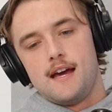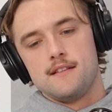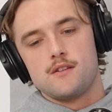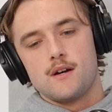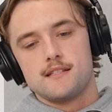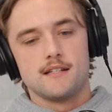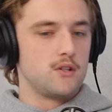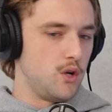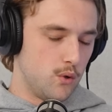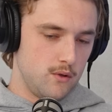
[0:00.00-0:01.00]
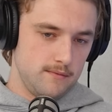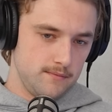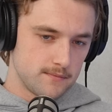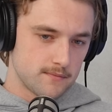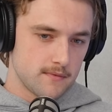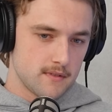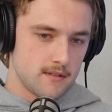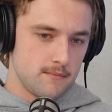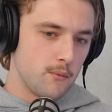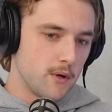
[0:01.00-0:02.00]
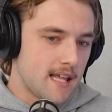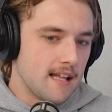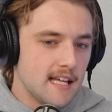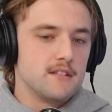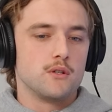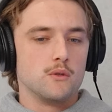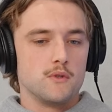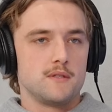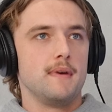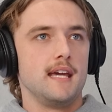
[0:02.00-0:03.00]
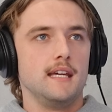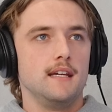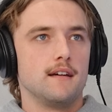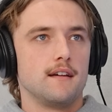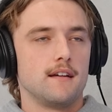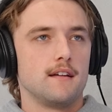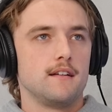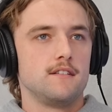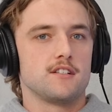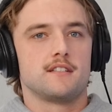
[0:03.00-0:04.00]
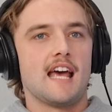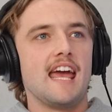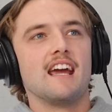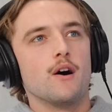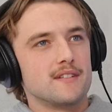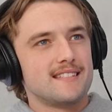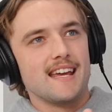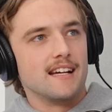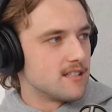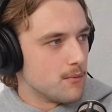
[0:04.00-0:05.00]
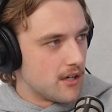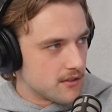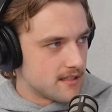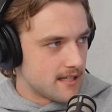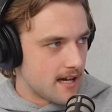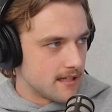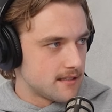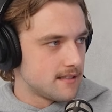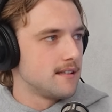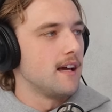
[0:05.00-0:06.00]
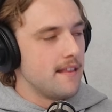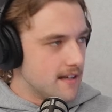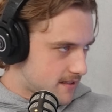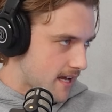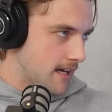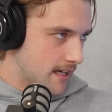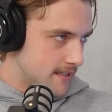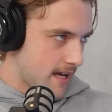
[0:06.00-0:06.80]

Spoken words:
And so I said, cool. But what that led to was me just saying I was staying at someone else's house and then staying at his